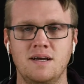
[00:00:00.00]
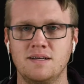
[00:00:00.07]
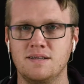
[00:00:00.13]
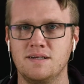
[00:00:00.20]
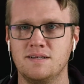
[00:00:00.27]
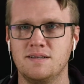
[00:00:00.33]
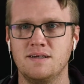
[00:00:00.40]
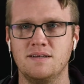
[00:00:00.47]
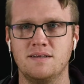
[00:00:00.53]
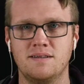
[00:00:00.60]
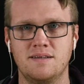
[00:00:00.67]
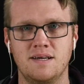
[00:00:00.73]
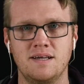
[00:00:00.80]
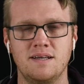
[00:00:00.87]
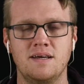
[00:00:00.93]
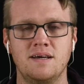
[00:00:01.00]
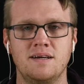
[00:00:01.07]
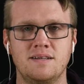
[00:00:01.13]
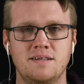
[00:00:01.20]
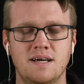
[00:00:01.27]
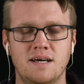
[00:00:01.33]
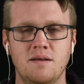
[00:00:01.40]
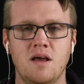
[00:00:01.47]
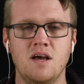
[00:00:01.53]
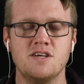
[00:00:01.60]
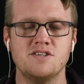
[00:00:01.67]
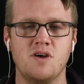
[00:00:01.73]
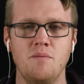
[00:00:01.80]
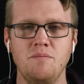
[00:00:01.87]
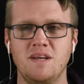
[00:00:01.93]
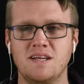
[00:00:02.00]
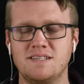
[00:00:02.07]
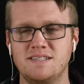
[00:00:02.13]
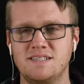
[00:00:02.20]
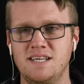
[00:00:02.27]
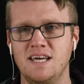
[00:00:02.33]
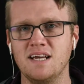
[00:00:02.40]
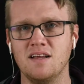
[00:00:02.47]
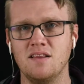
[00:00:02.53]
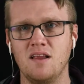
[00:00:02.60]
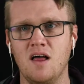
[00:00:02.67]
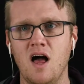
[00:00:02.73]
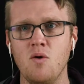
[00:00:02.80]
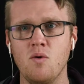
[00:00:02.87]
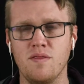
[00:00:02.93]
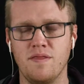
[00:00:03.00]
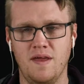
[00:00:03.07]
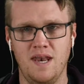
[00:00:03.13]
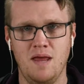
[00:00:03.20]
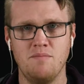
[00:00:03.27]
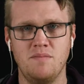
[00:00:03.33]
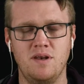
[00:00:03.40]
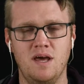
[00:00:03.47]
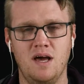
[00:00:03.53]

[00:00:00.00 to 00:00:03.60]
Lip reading: da, da, da, da. So I'm gonna tick along with it, and I'm